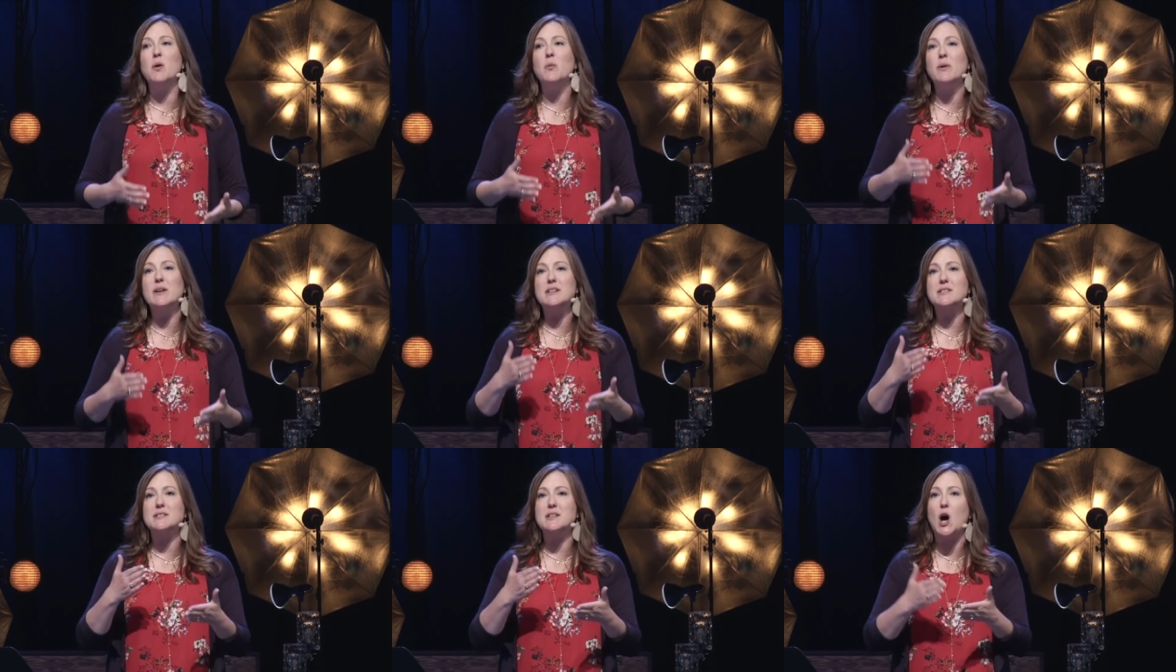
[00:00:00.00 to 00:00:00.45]
but
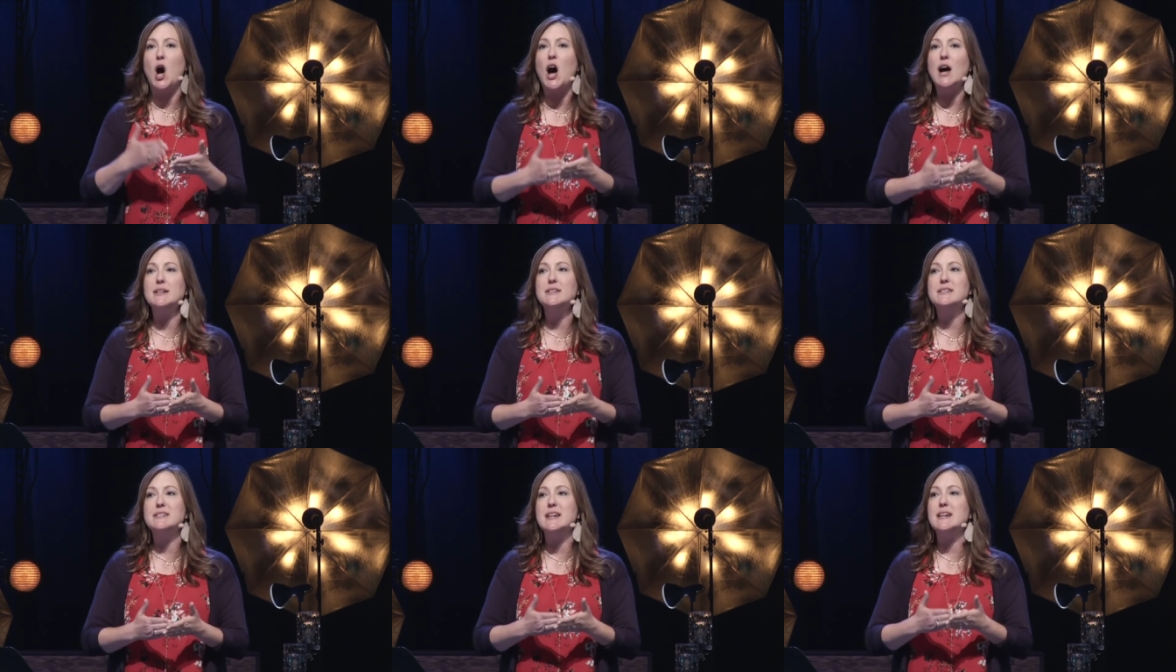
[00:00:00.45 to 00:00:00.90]
what is
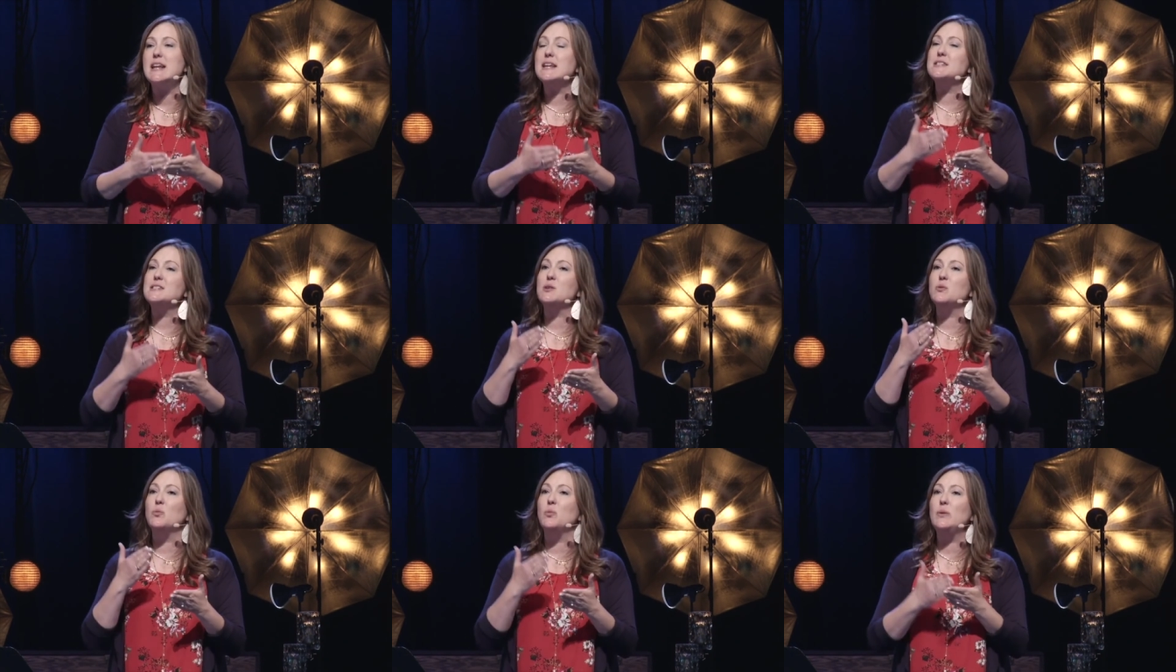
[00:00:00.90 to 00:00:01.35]
constant
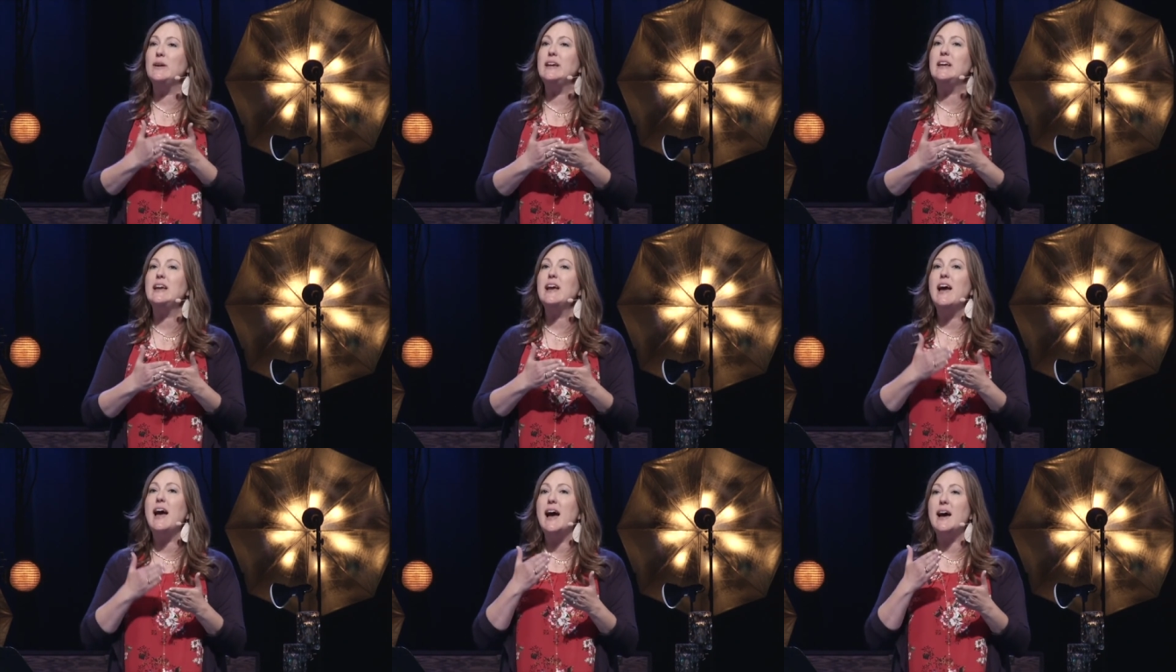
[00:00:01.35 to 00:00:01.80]
is that
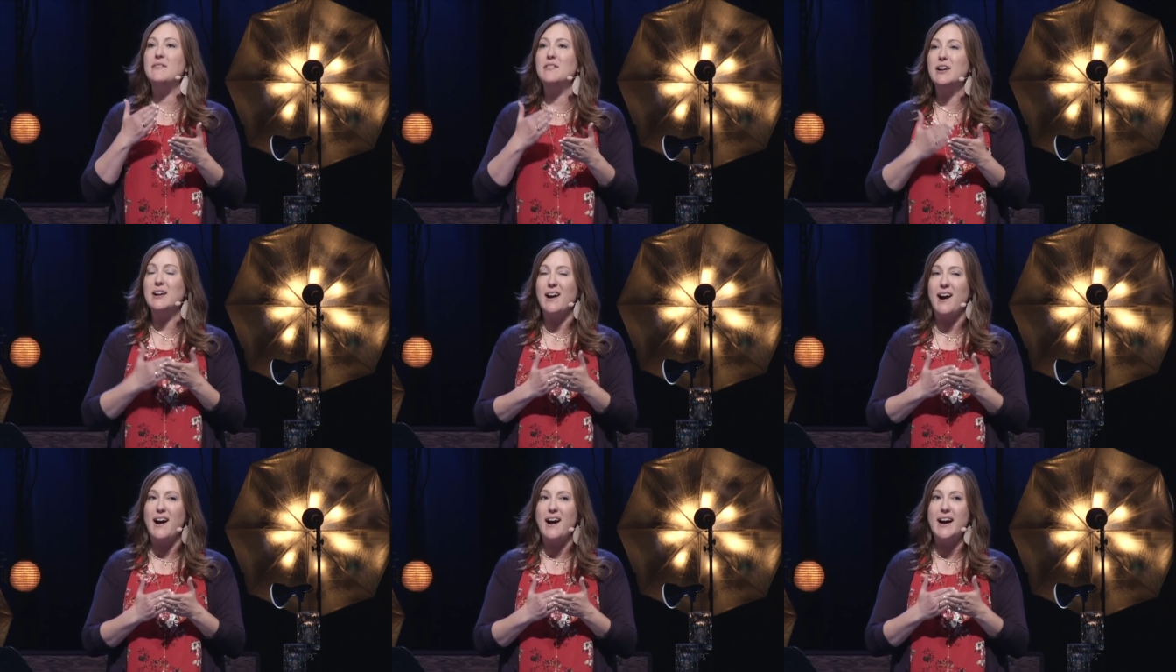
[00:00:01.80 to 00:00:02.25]
we have
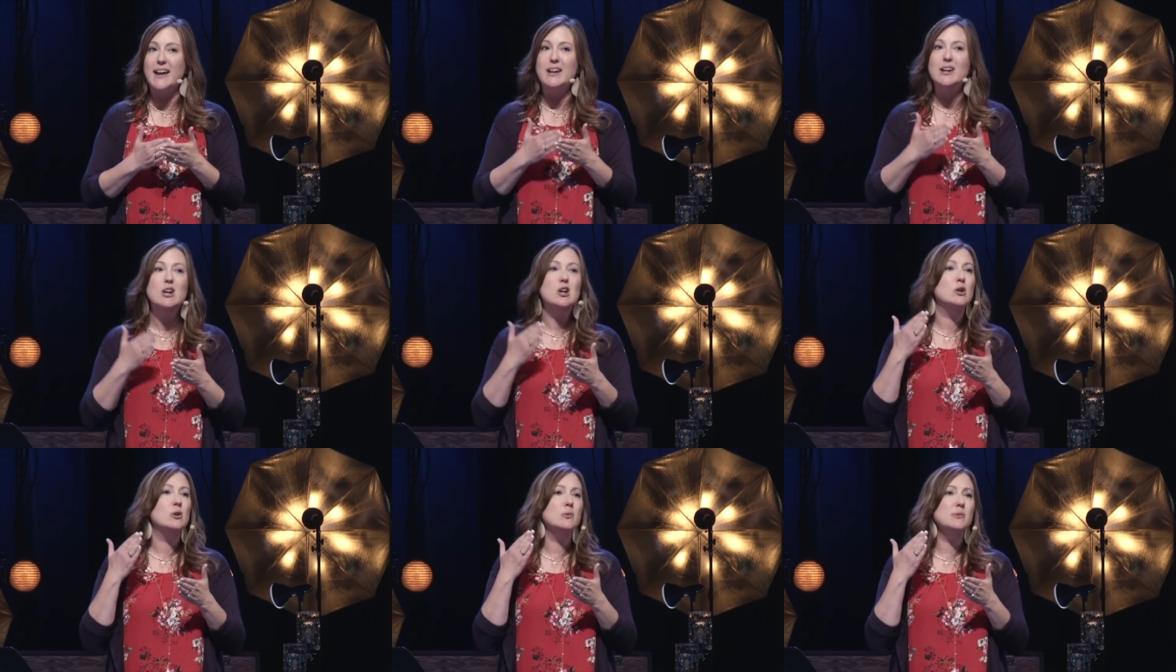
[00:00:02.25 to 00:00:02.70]
a God
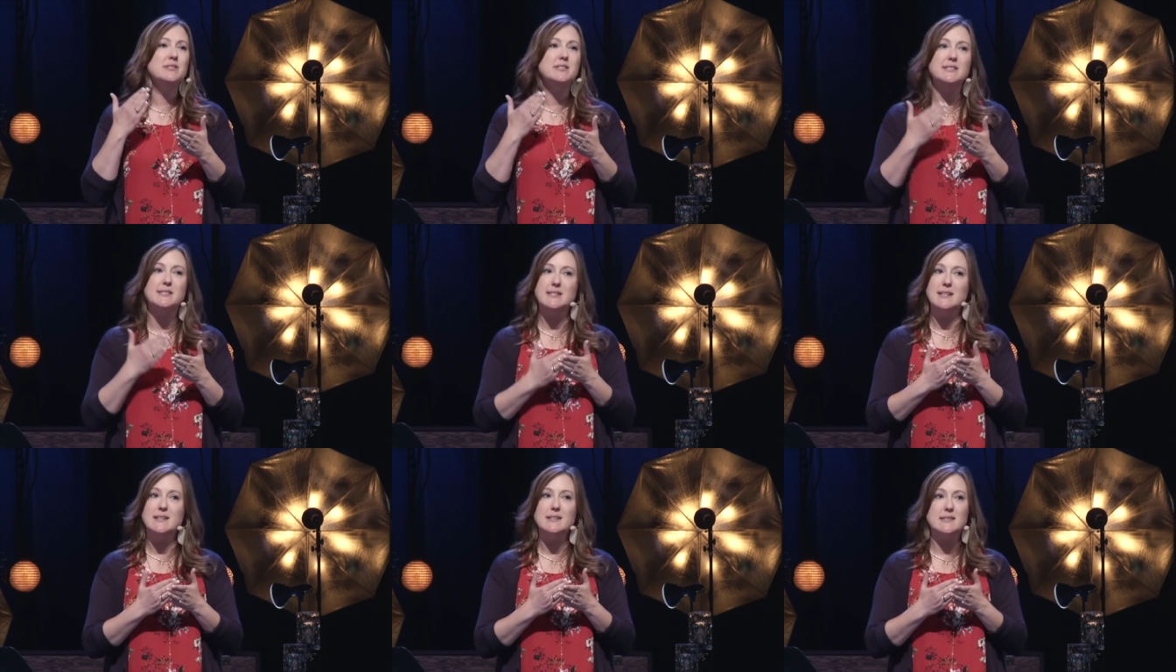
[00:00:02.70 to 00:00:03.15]
who
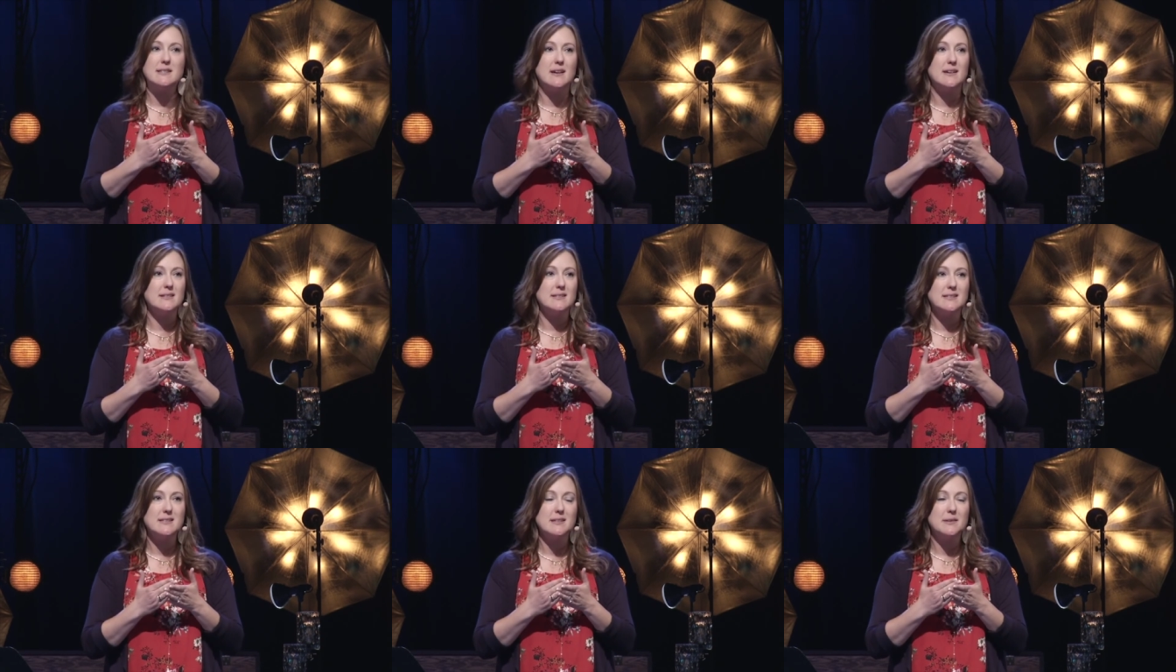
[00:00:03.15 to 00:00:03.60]
sees
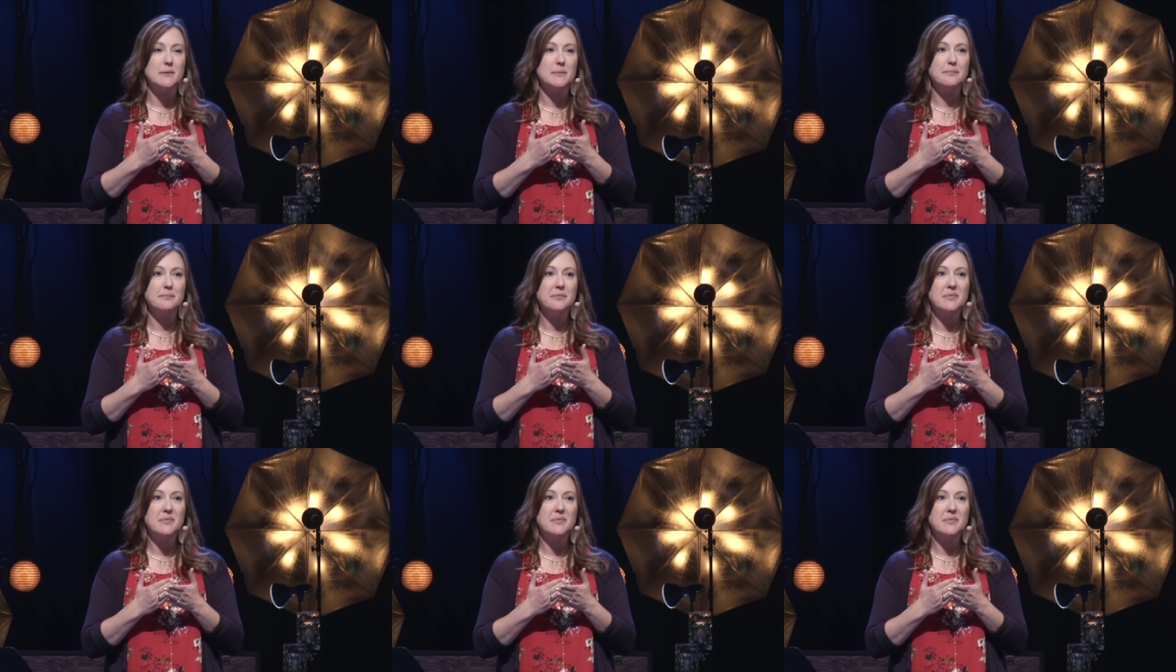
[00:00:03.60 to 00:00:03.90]
us,